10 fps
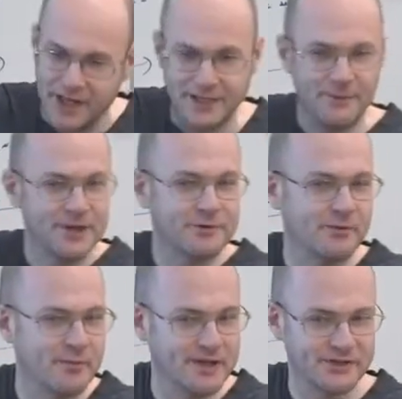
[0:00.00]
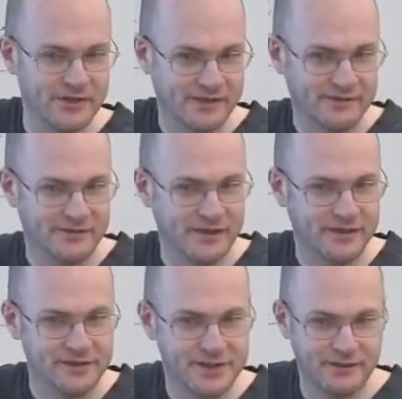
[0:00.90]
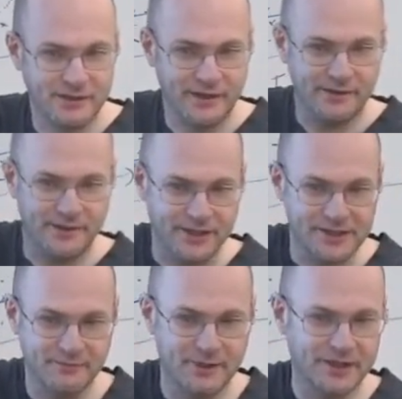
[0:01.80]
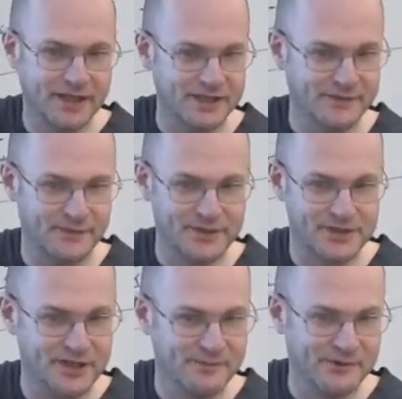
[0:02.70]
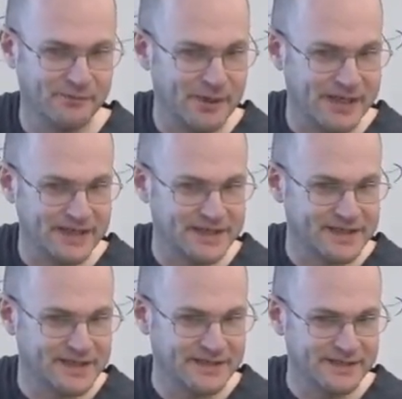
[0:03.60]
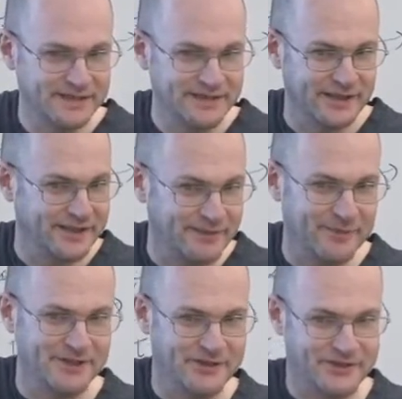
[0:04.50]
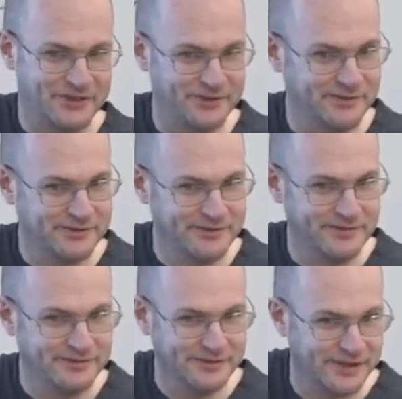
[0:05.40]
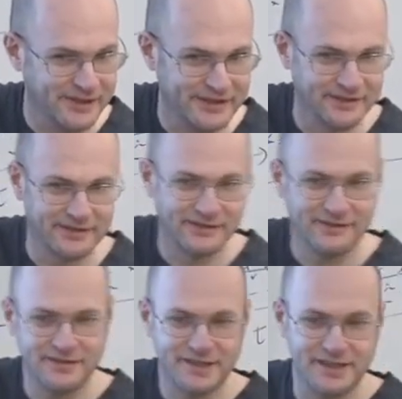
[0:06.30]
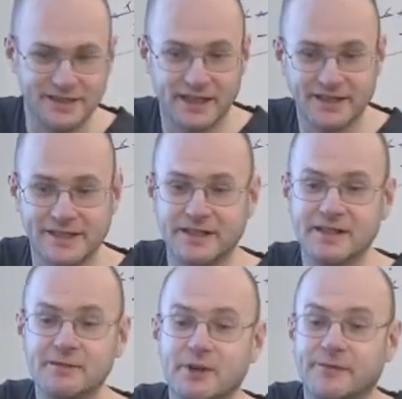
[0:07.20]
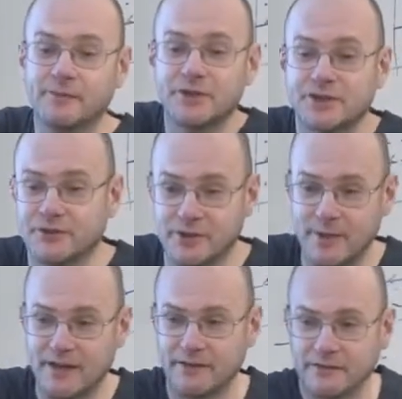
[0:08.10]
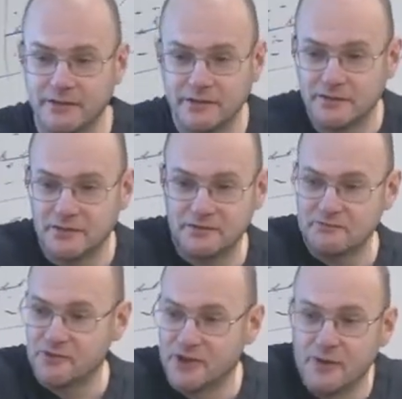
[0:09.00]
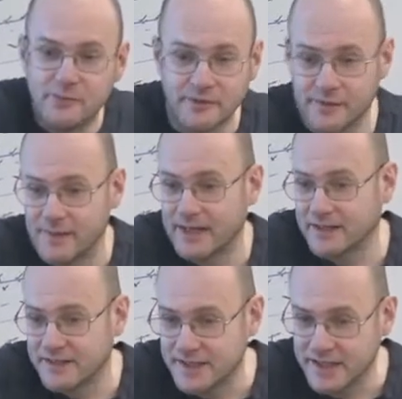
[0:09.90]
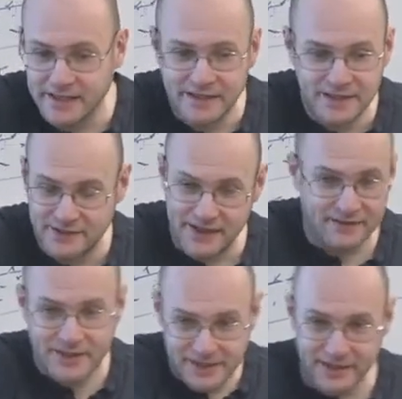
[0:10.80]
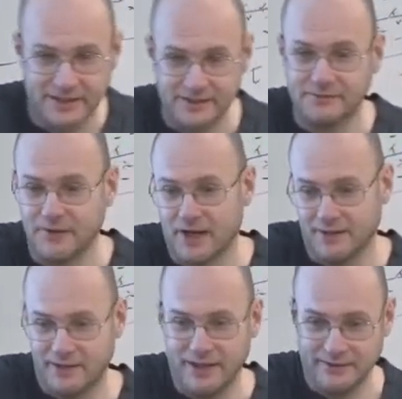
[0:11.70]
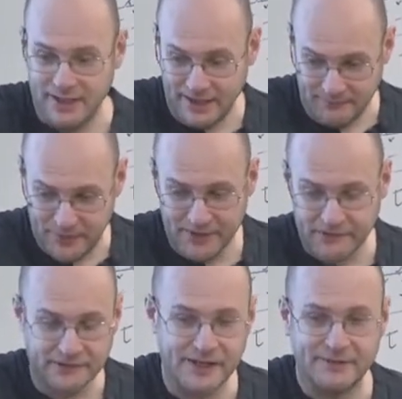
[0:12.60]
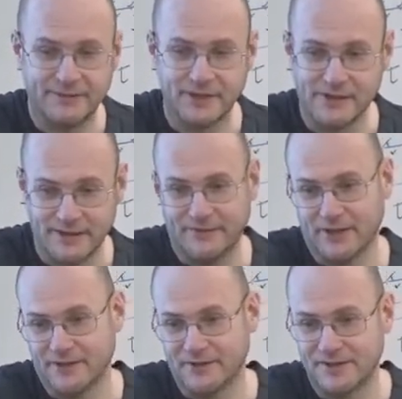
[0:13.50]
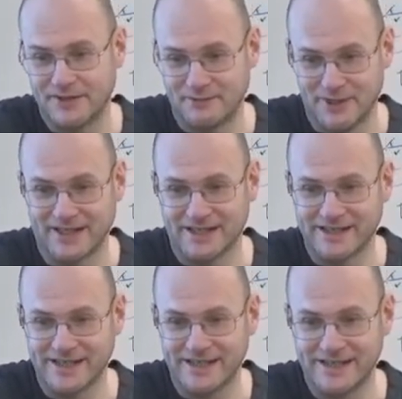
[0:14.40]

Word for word: depends what we're measuring, right? So the example I gave was the number of bytes and that might not show diurnal seasonality. But if I'm just talking about the number of events, say, then certainly uh, in, in imperial NetFlow, that follows the working day